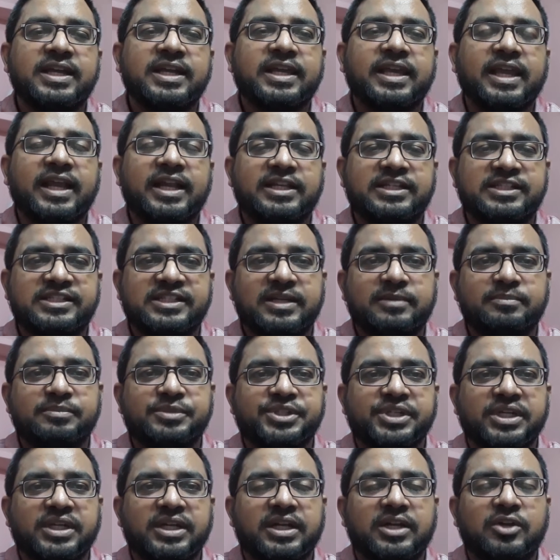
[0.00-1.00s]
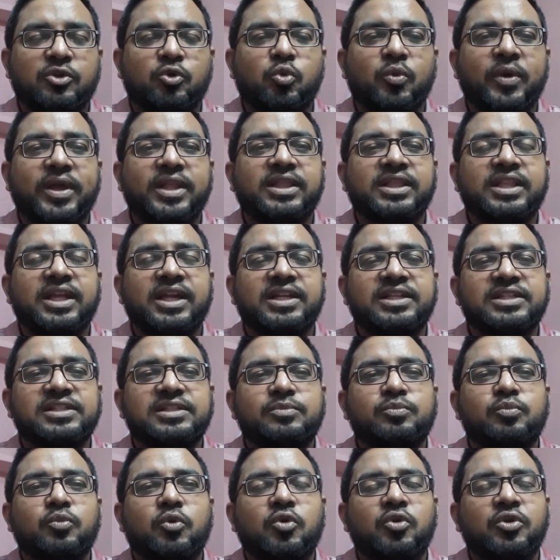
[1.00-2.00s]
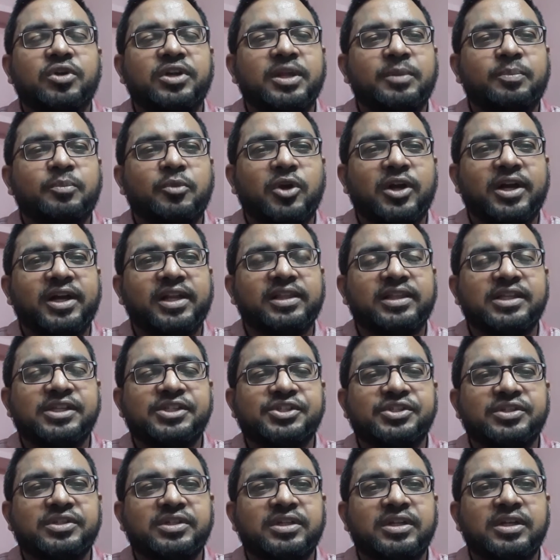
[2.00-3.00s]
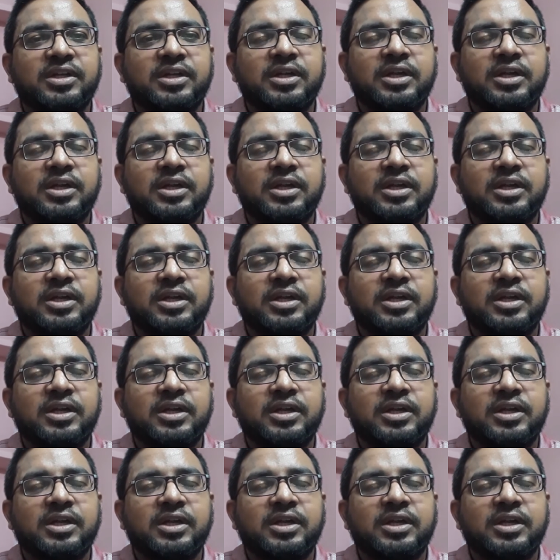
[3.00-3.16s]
calcium channel. When there is more depolarization